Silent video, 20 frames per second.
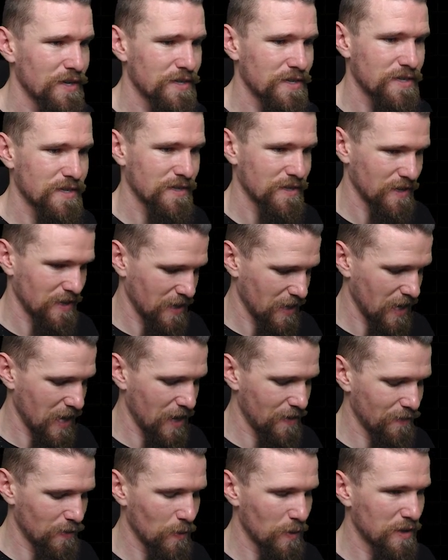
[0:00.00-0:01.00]
us.
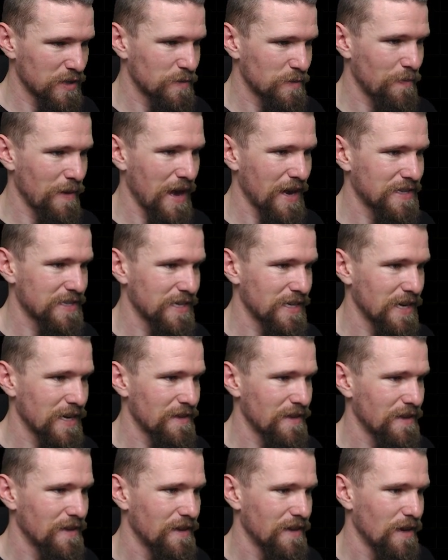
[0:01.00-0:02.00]
Everyone's back
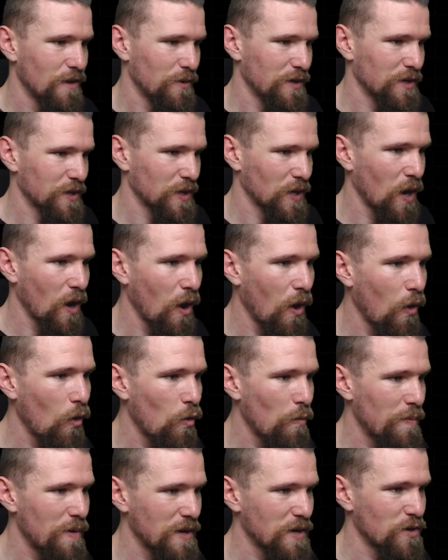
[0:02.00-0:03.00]
together. We've got a
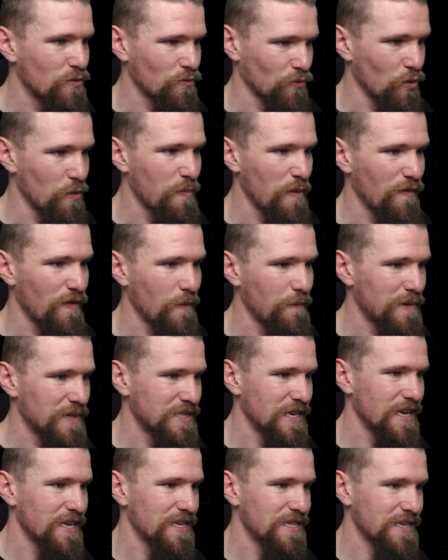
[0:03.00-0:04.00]
whole big group of
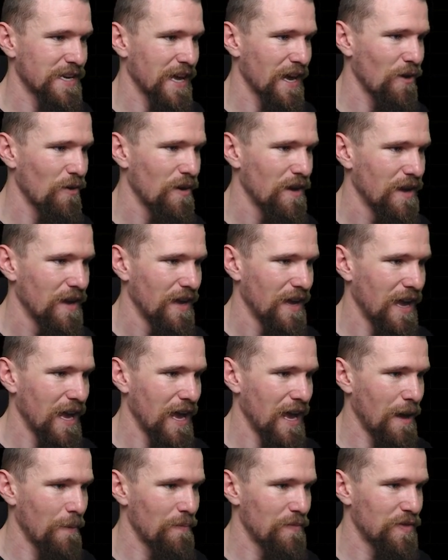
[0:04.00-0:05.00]
NPCs now.
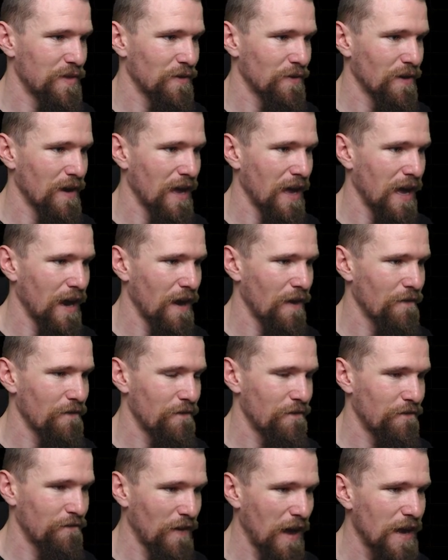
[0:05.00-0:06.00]
There are
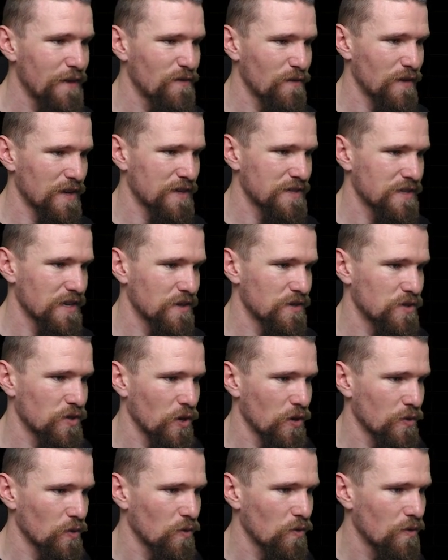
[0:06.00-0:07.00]
5 of us in
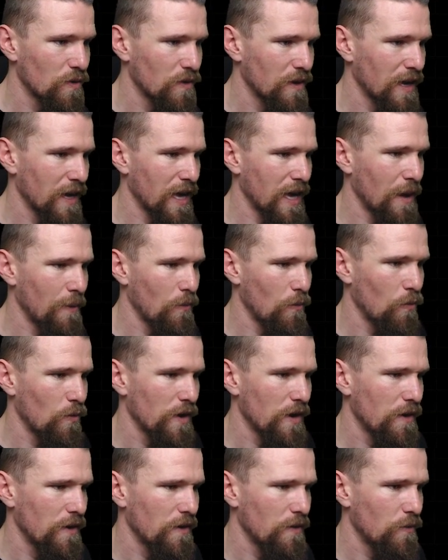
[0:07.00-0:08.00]
total.
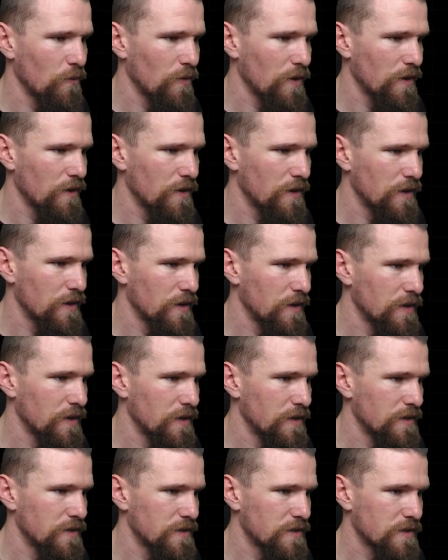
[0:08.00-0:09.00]
Where
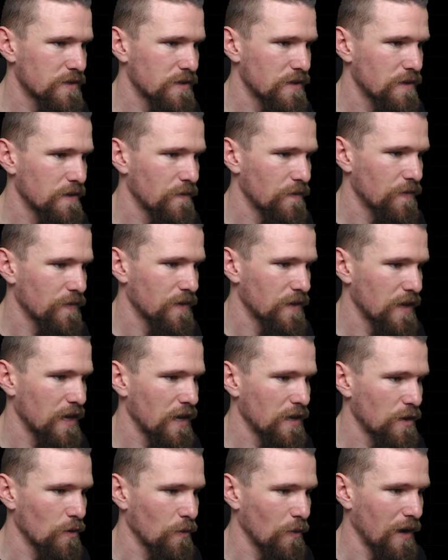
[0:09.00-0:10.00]
is...
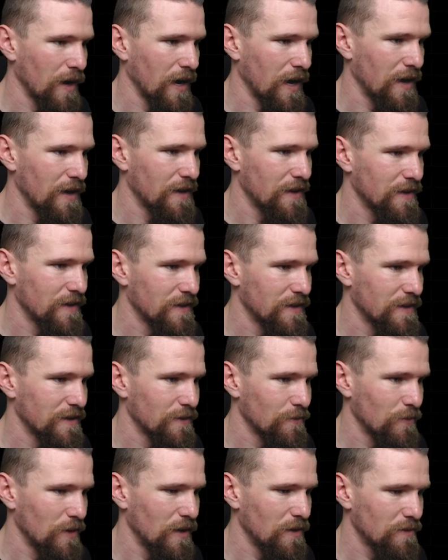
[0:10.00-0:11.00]
There you are.
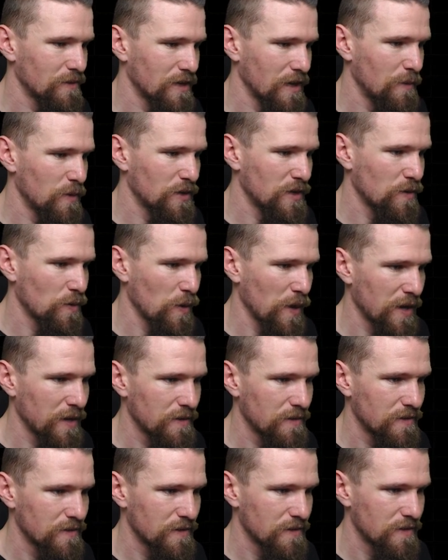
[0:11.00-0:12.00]
Well, come on in,
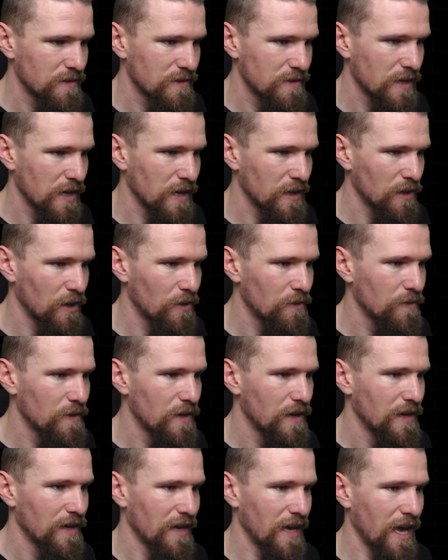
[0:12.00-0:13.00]
Gwen. Say hello.
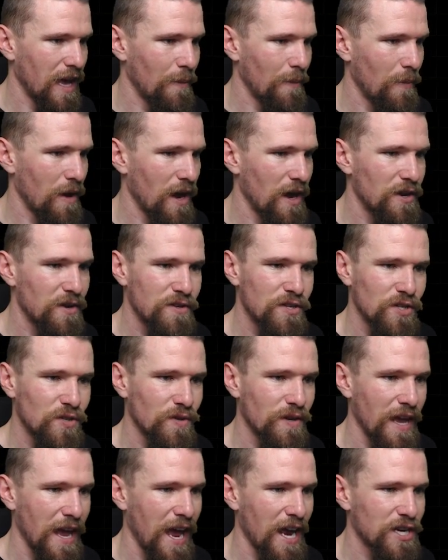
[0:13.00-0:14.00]
I
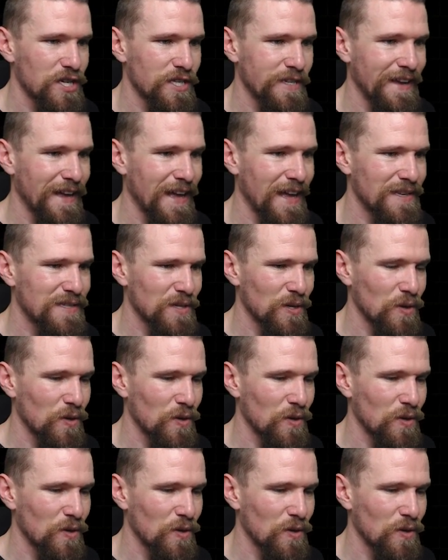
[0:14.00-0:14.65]
should actually ask